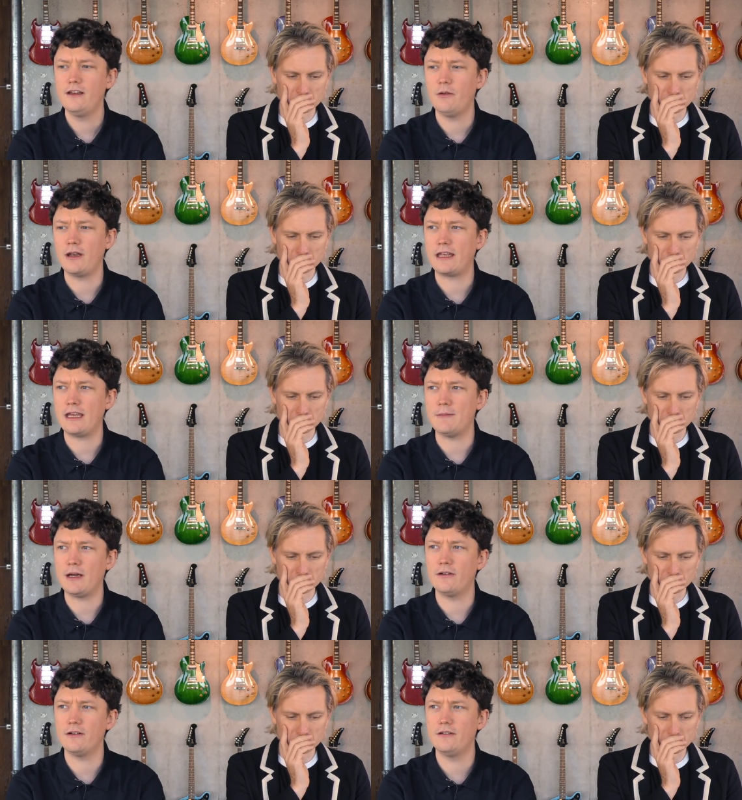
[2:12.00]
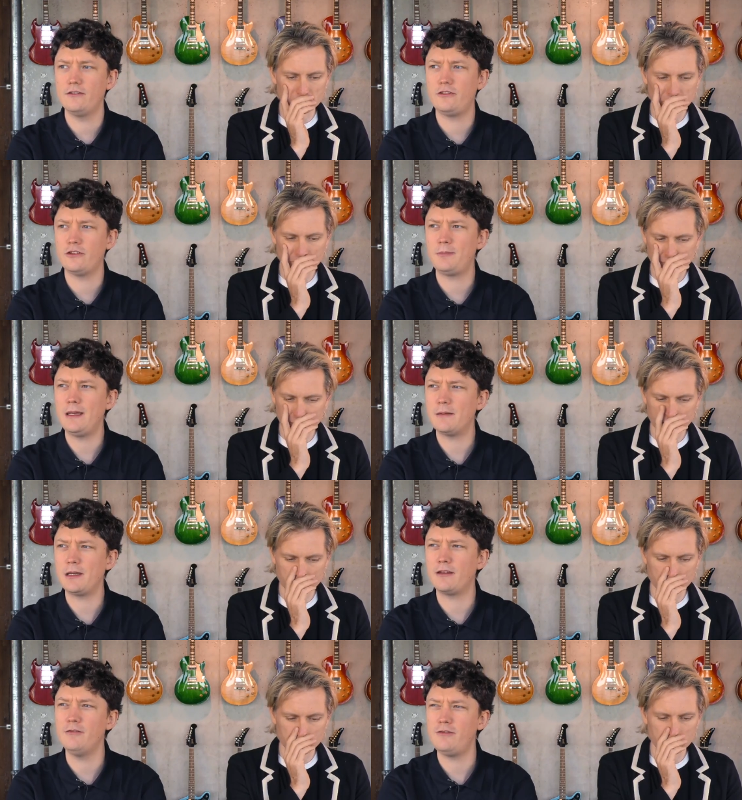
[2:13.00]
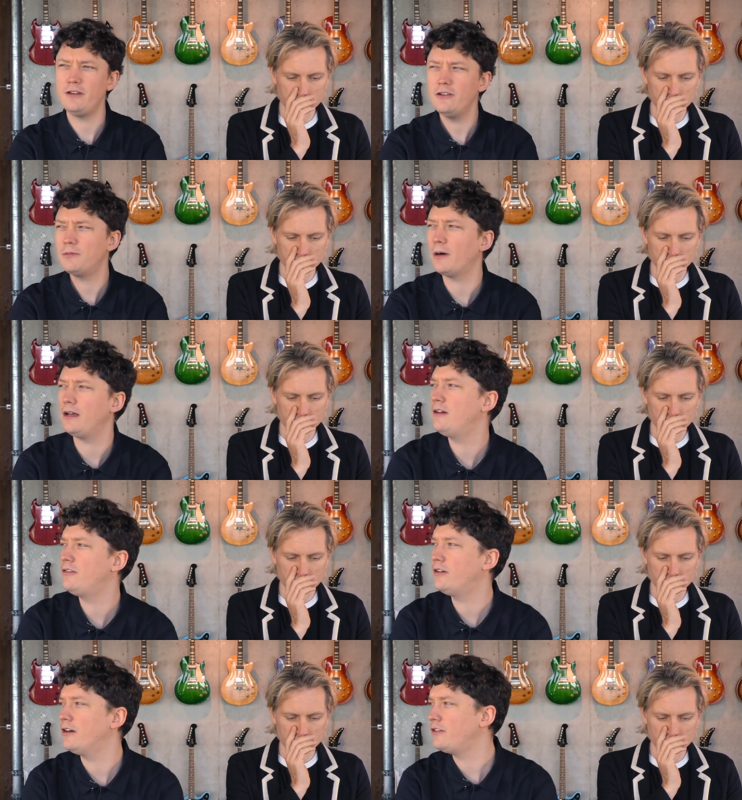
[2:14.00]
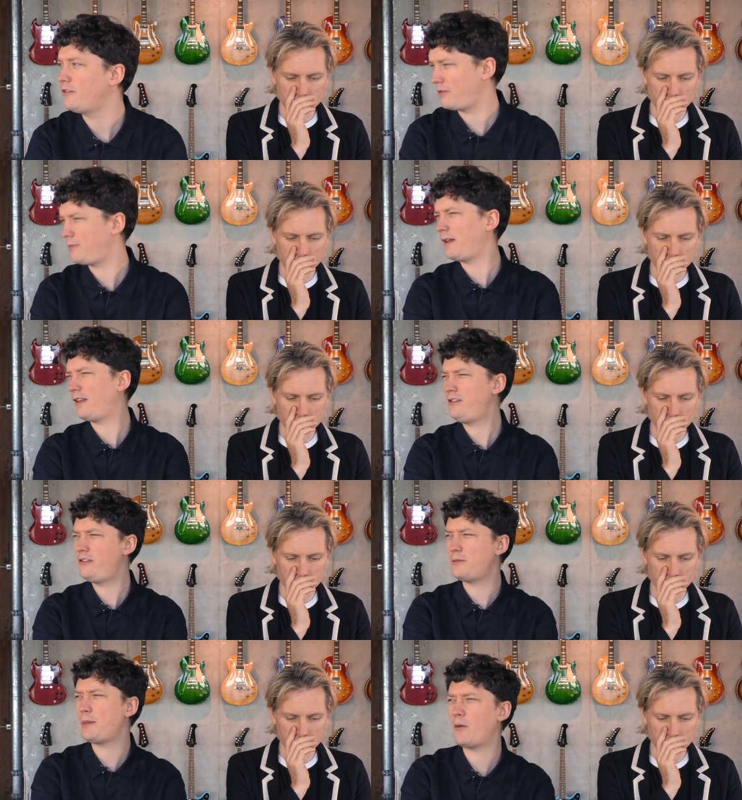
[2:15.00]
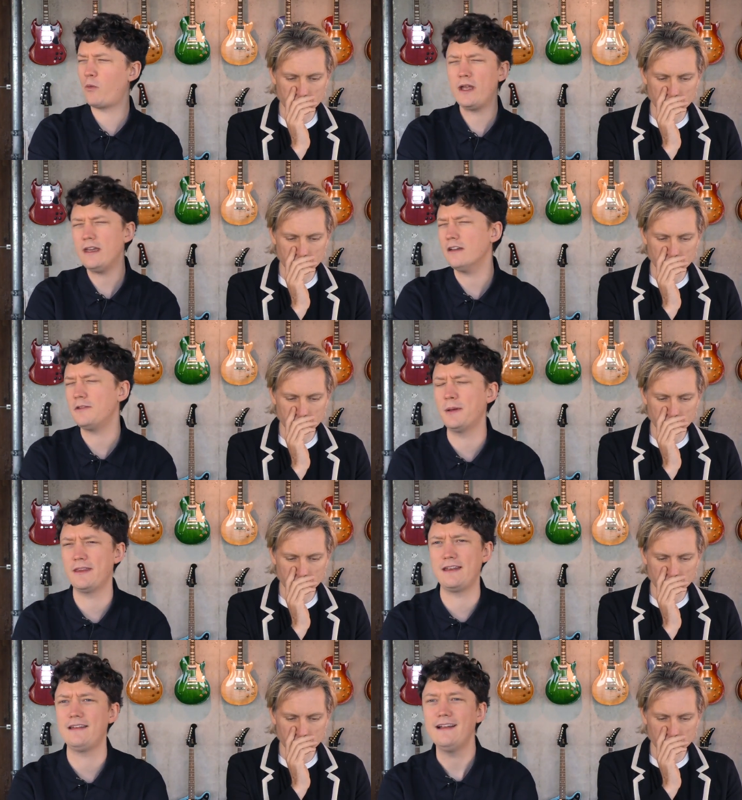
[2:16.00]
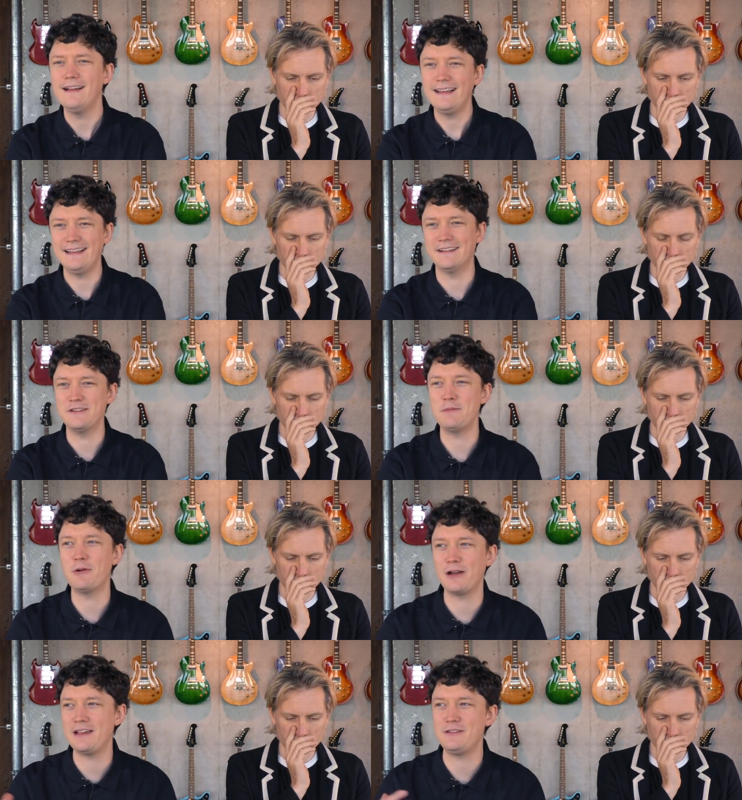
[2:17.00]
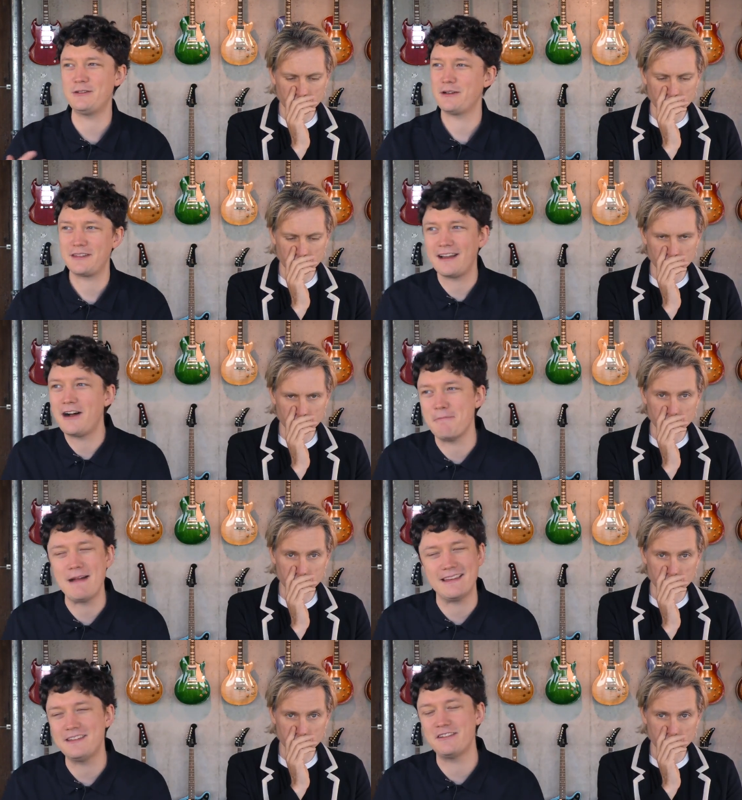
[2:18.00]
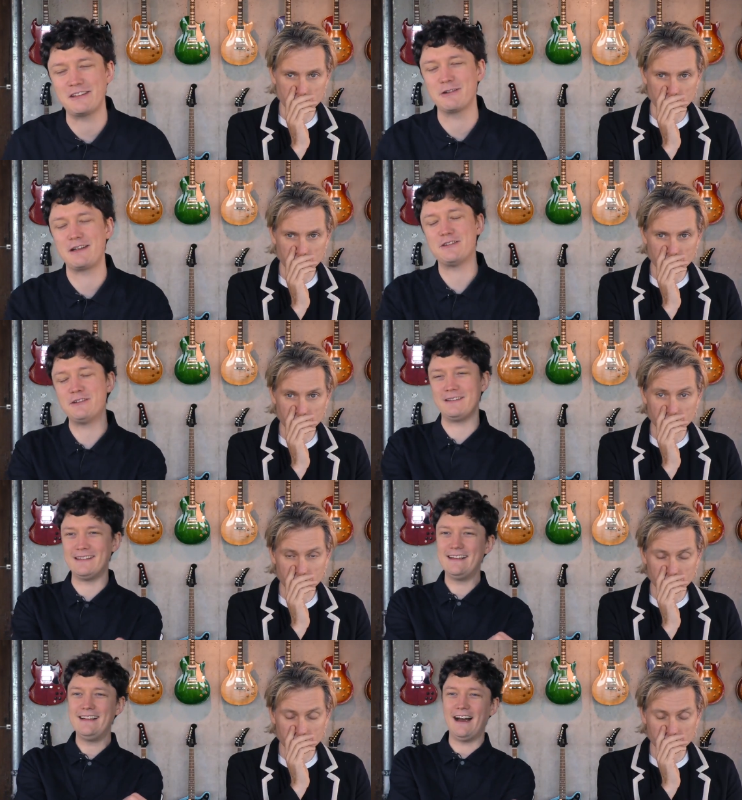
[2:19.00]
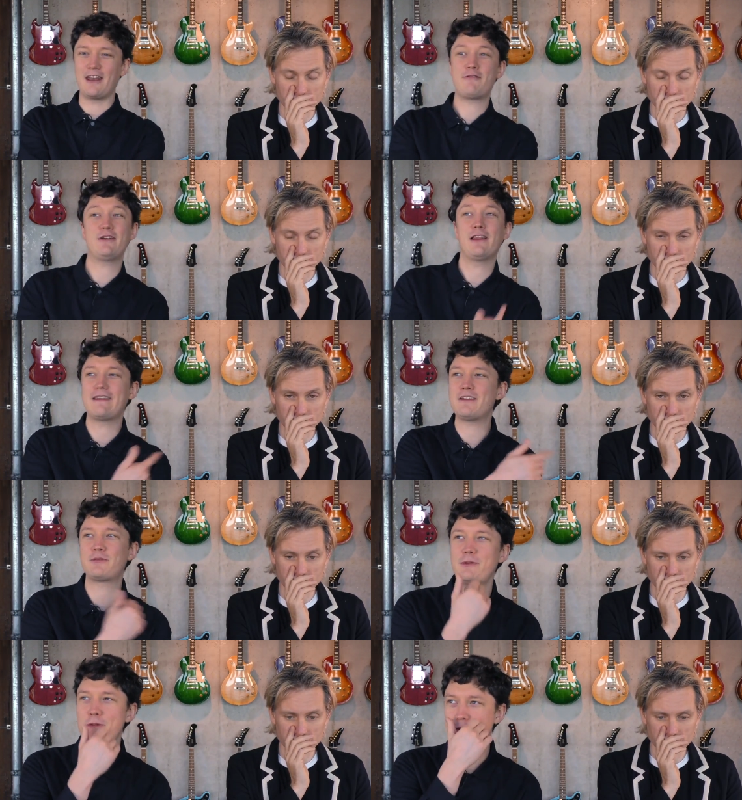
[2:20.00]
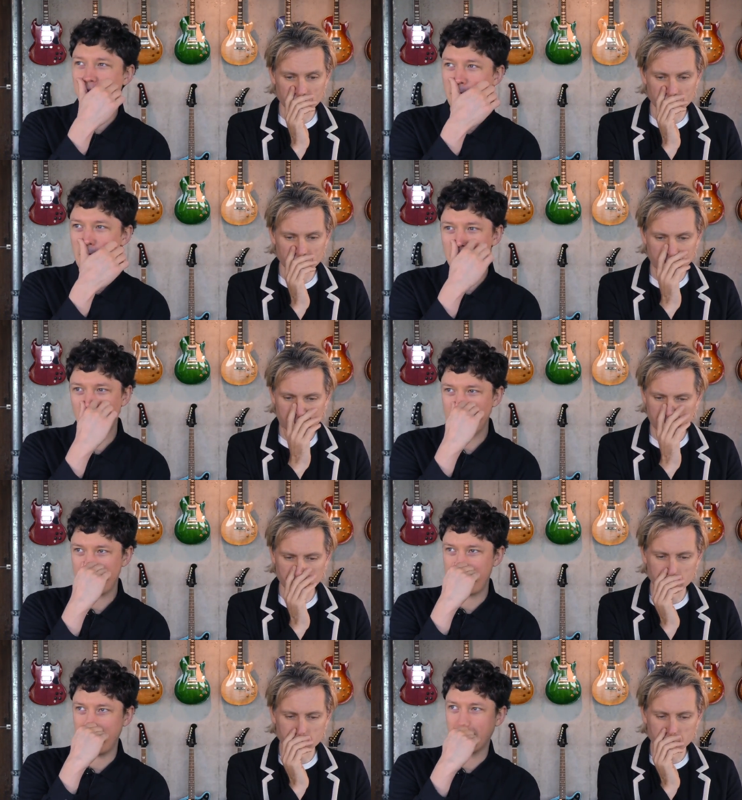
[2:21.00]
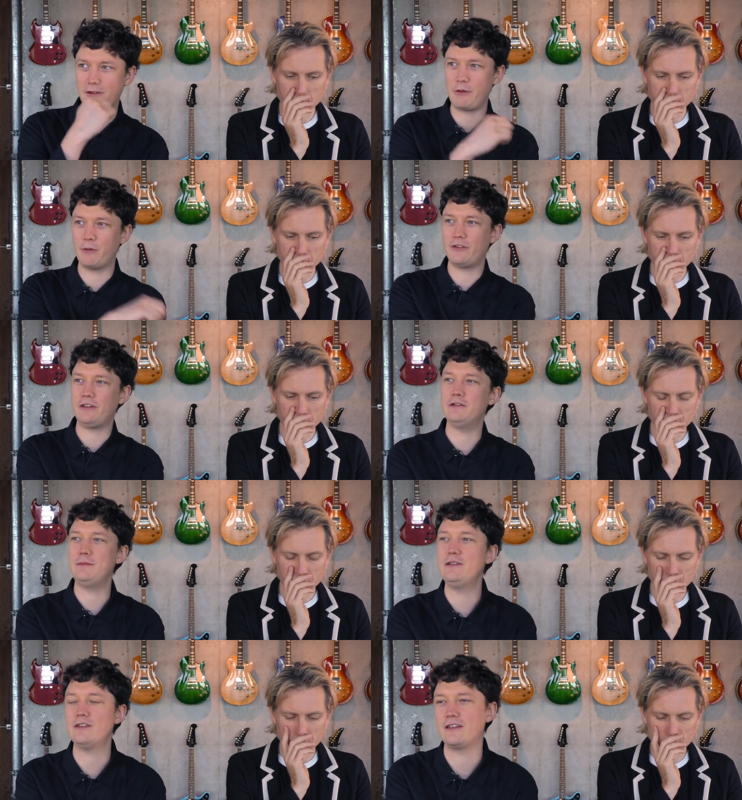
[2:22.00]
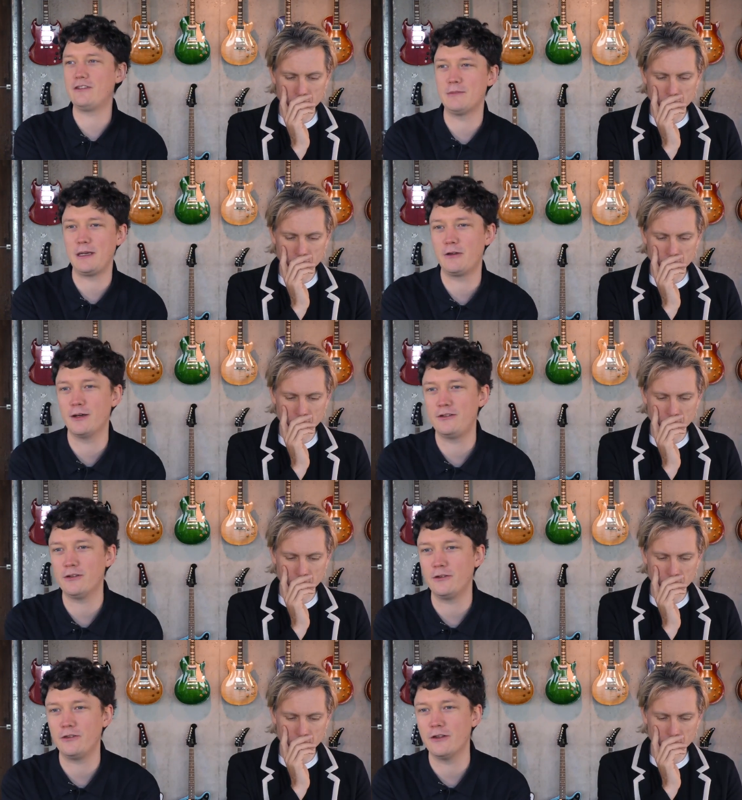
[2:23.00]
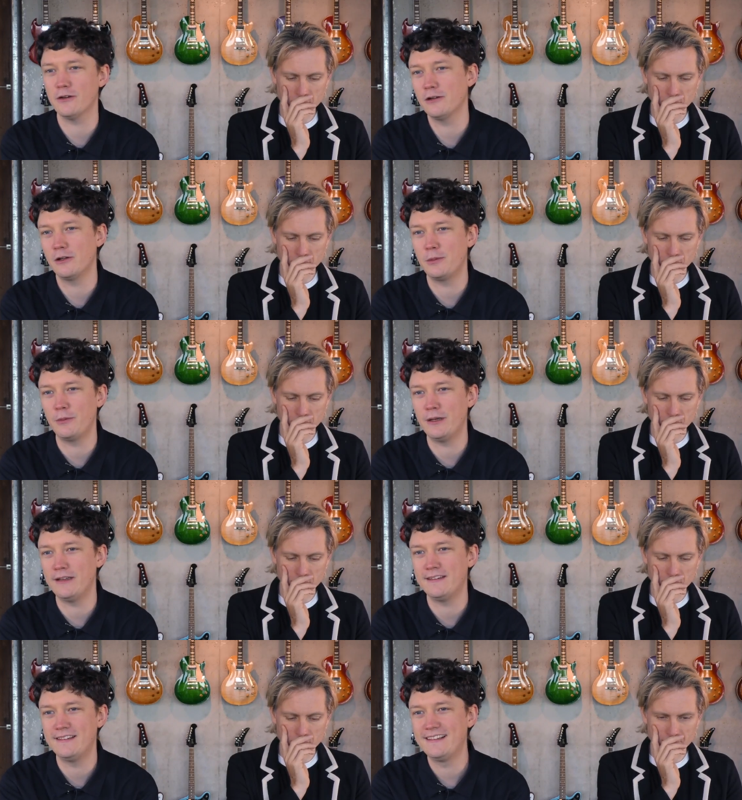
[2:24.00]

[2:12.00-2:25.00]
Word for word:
Speaker 1: when it came out, just being a bit confused by it at first, and I was like, oh, this is a bit weird. But then, you know, the more I listened to it, I was like, oh man, this is a great song. And I feel like that's what we would, we both feel like we want to do with music is to make great songs that are a little bit weird.